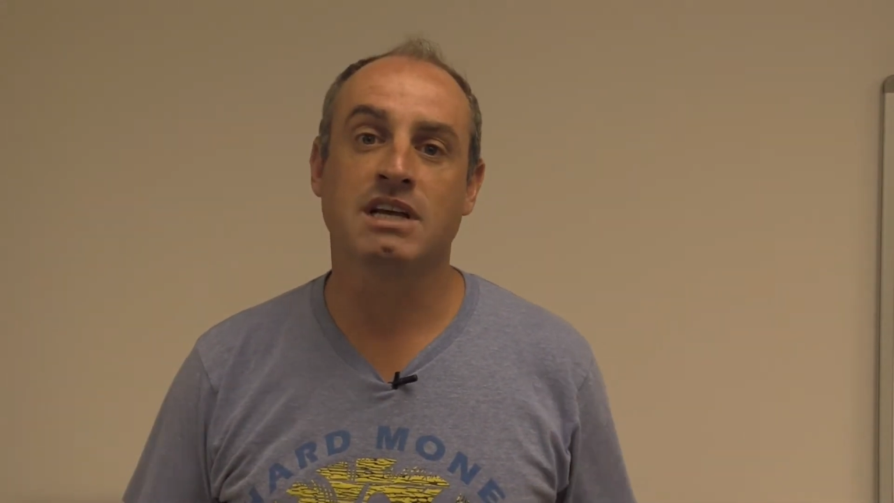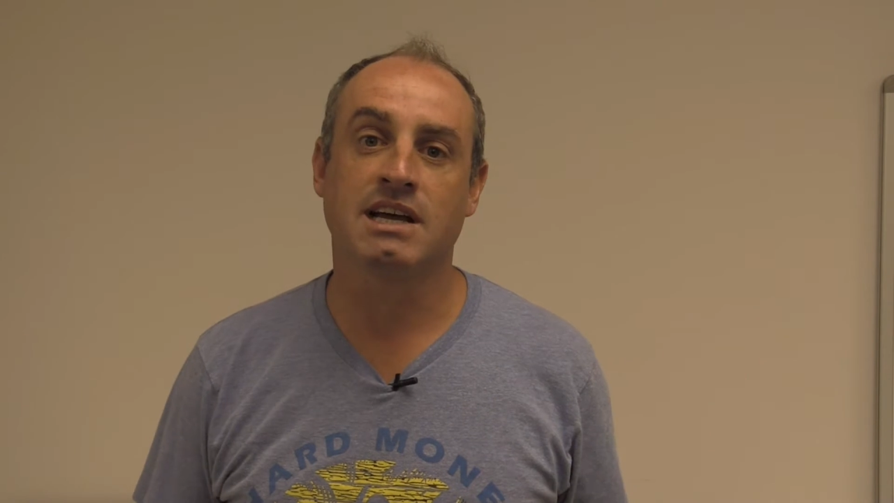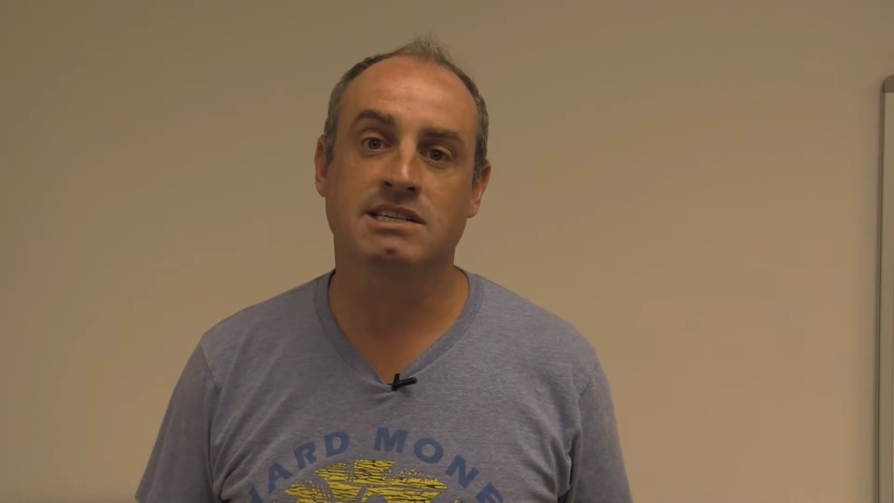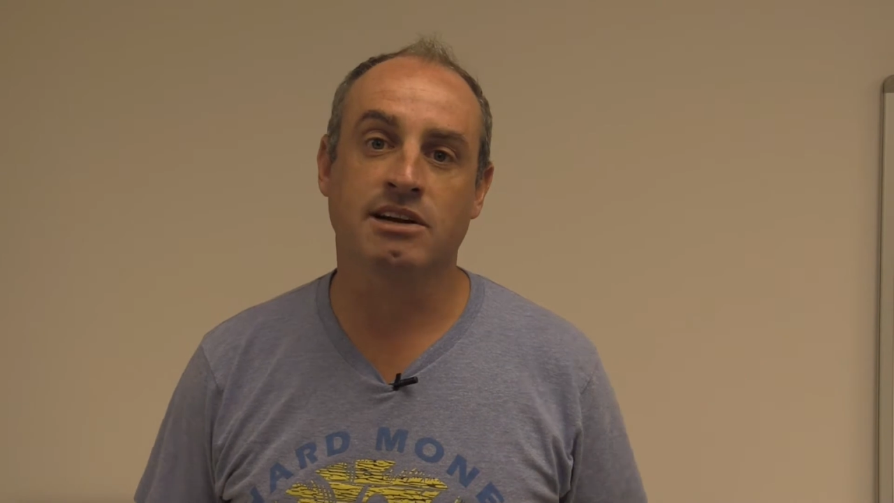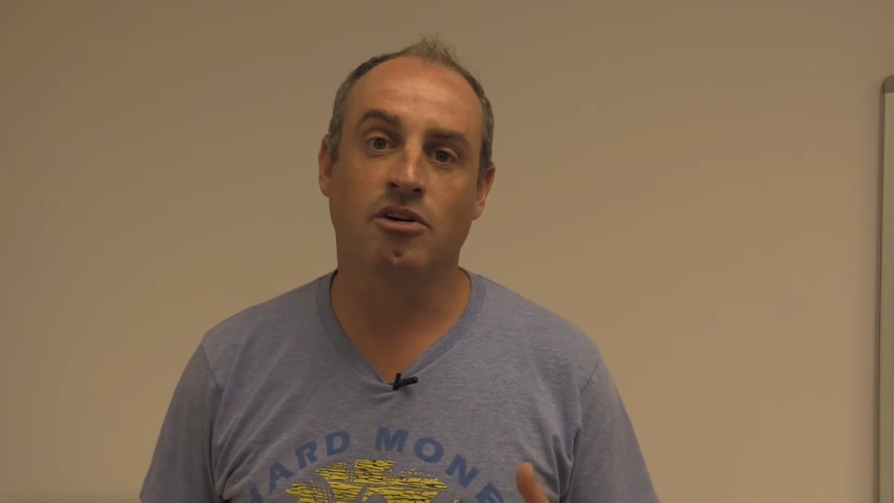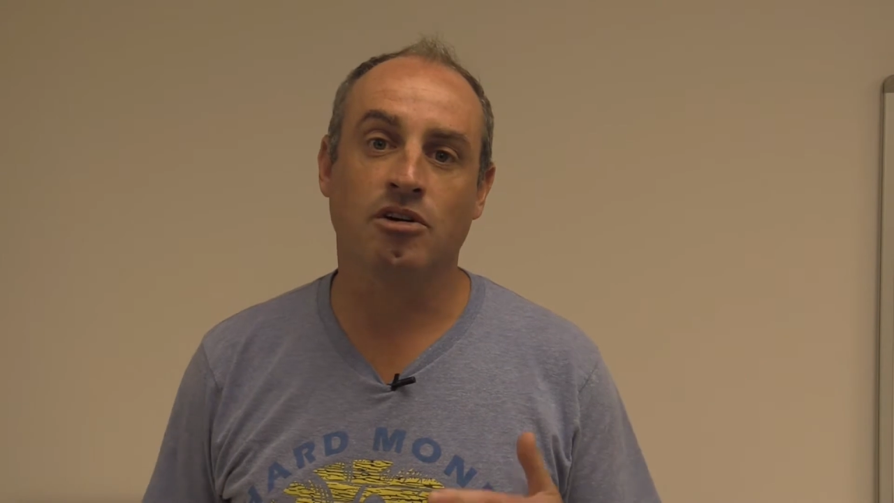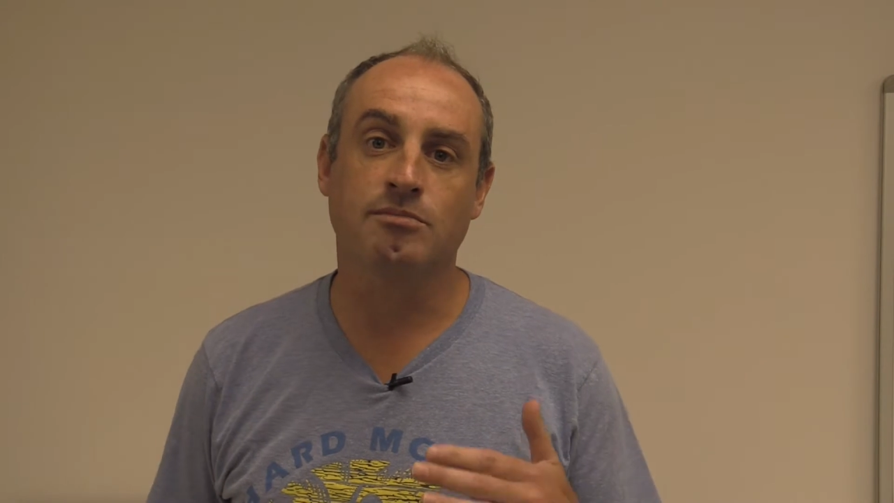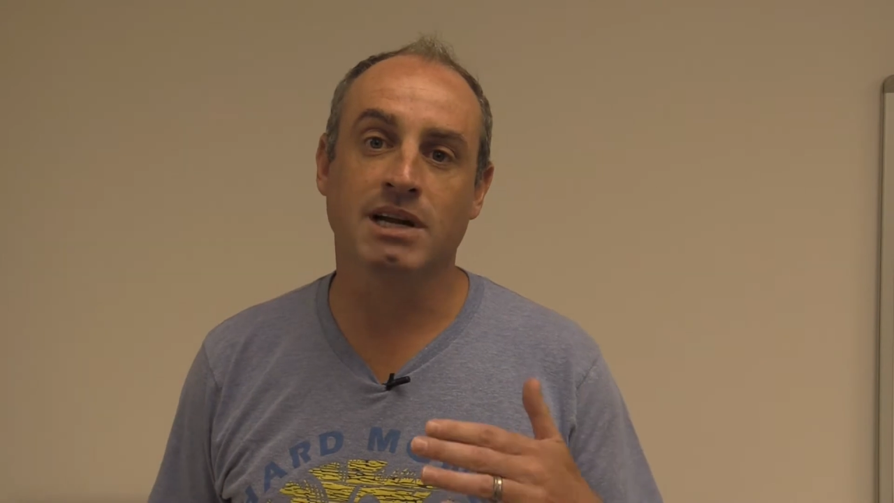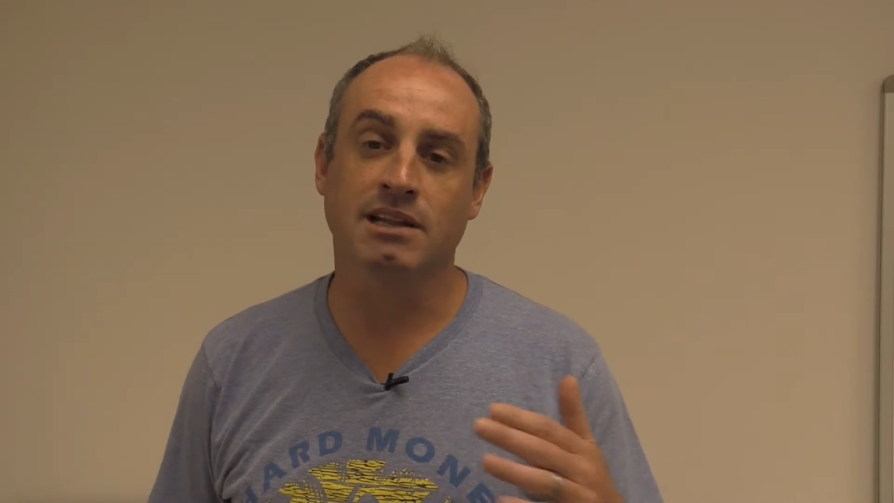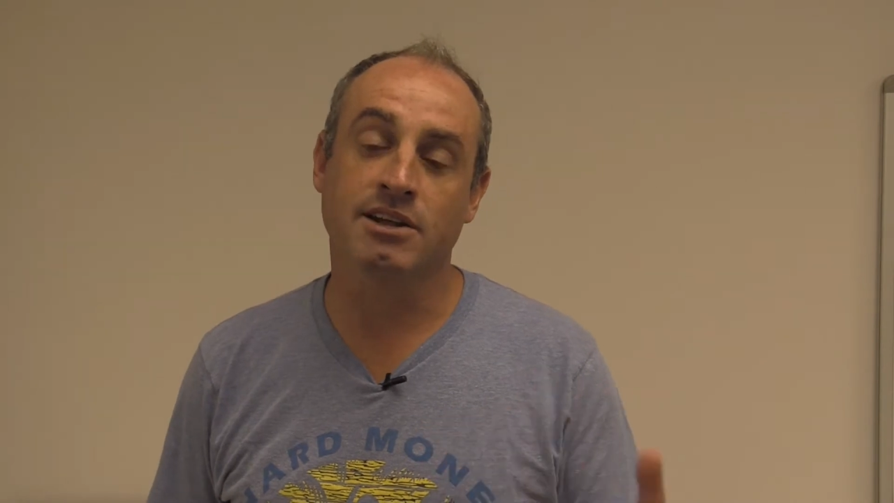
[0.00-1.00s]
as a hard
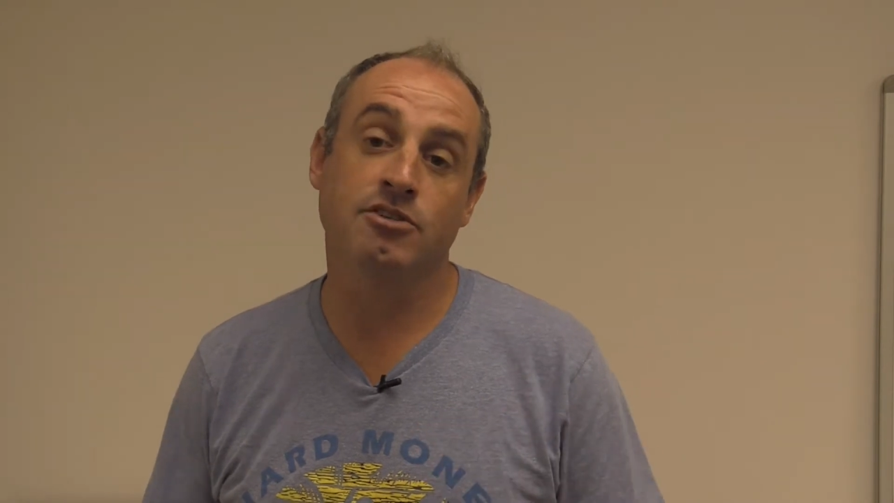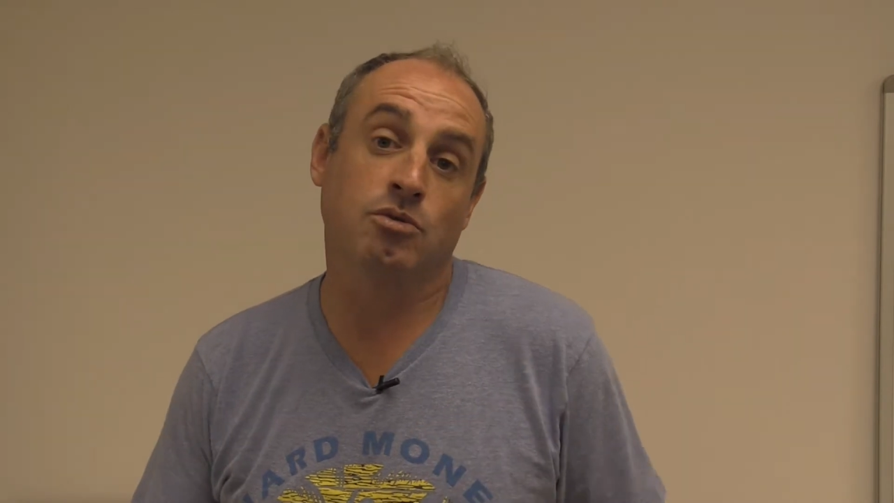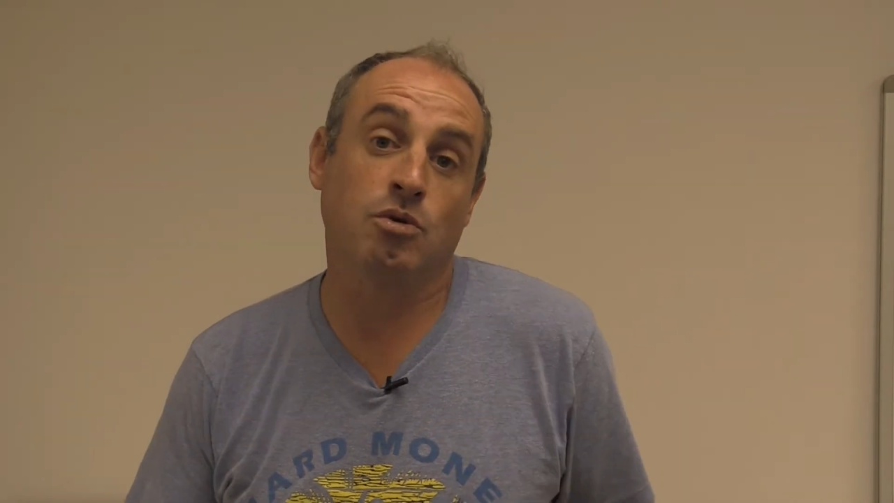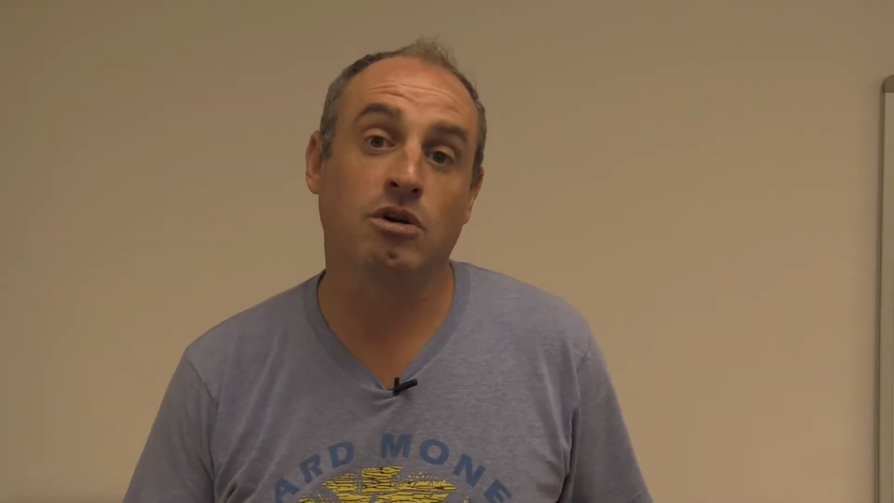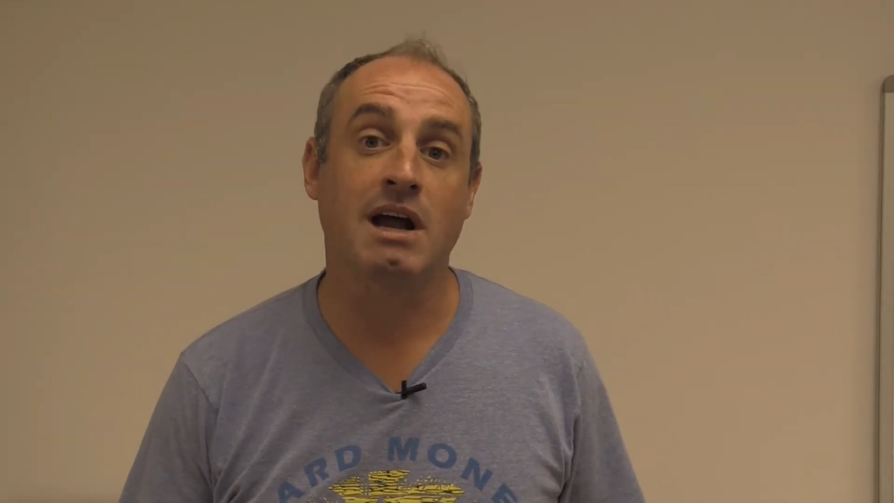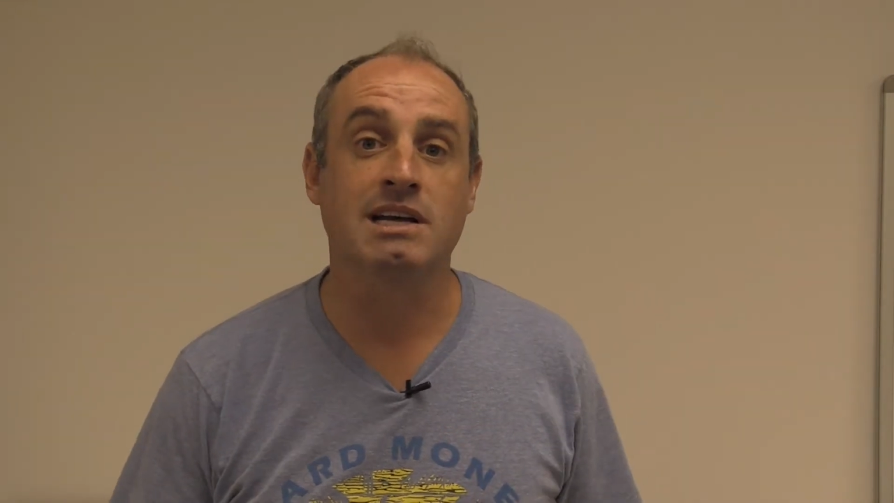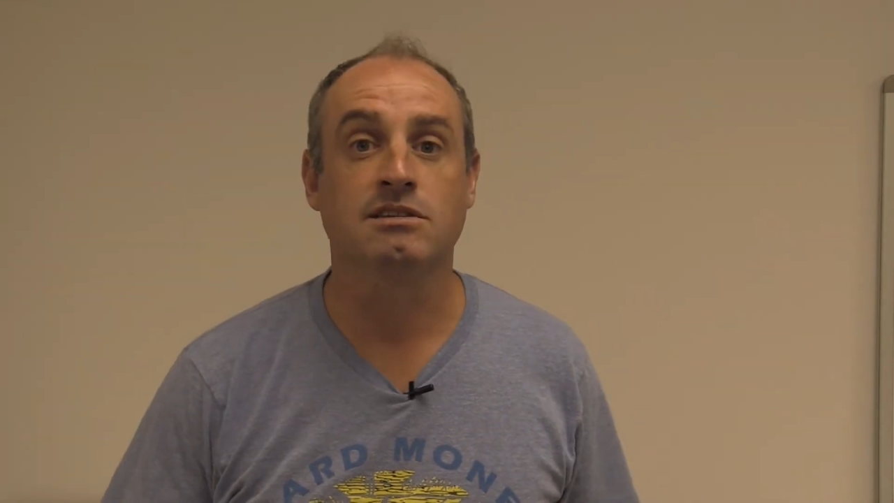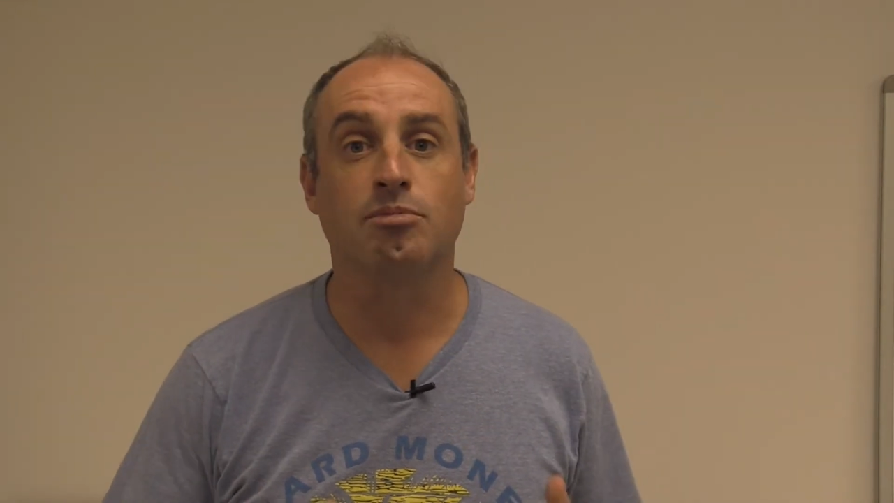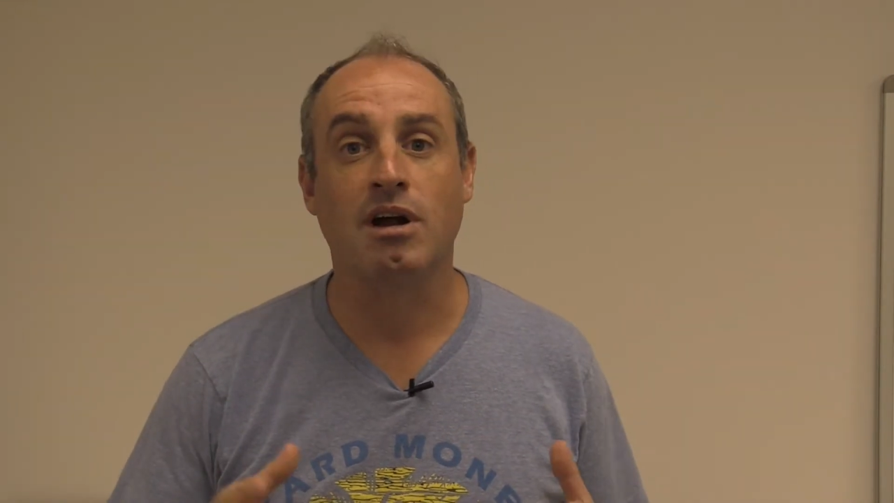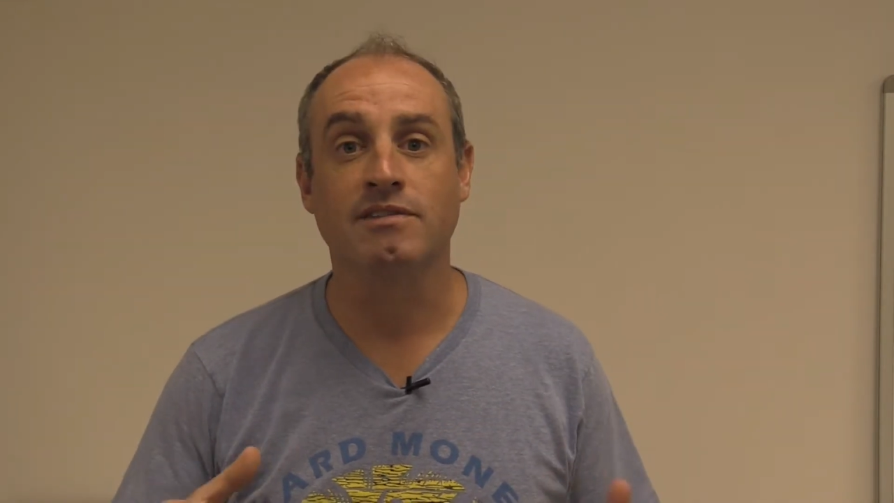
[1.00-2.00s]
money lender or as
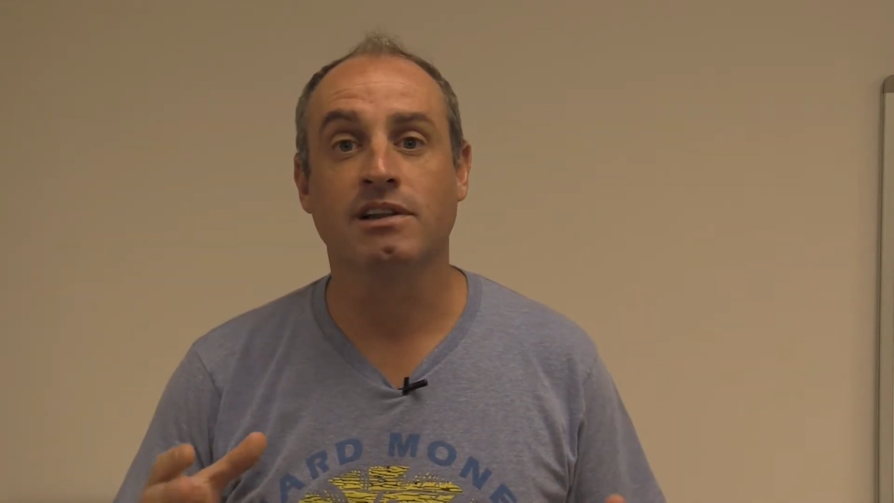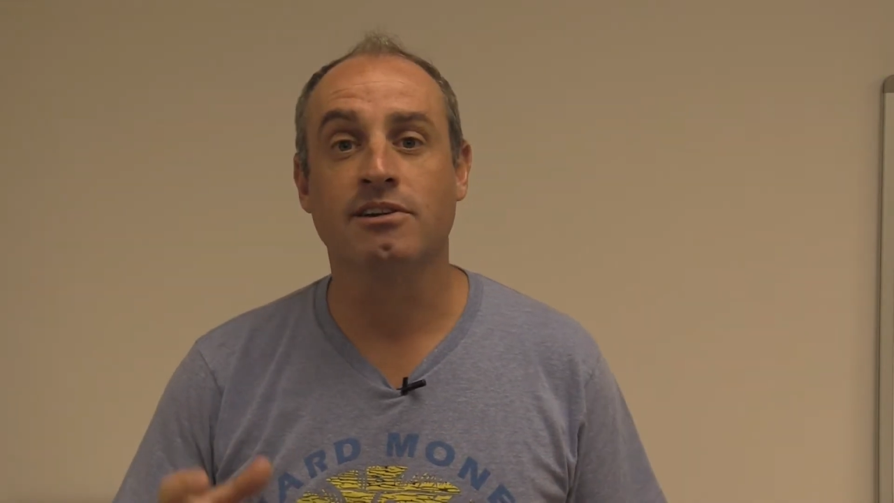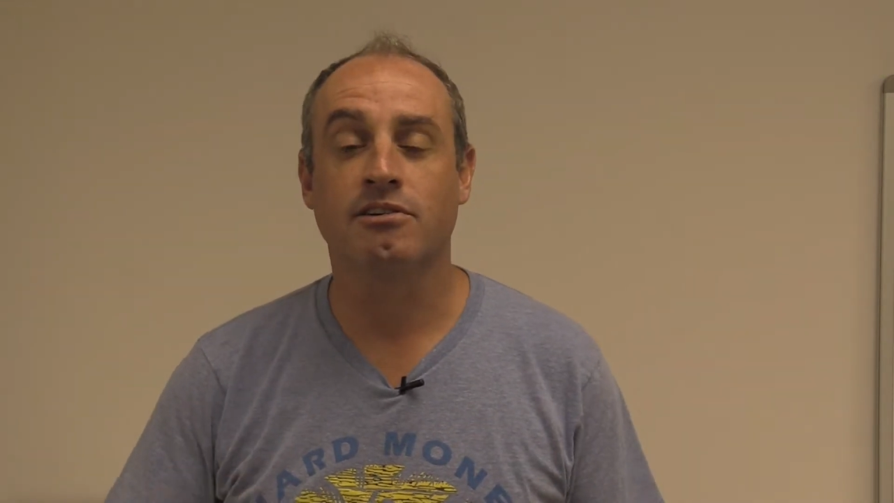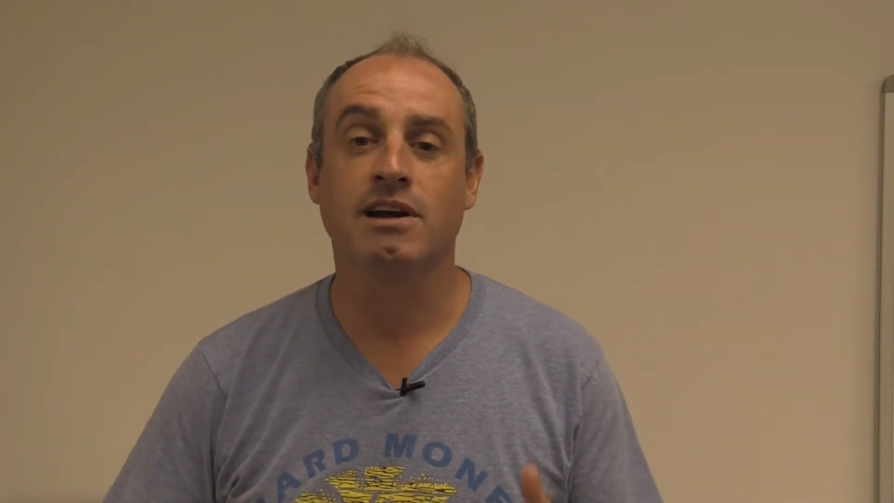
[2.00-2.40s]
a private lender?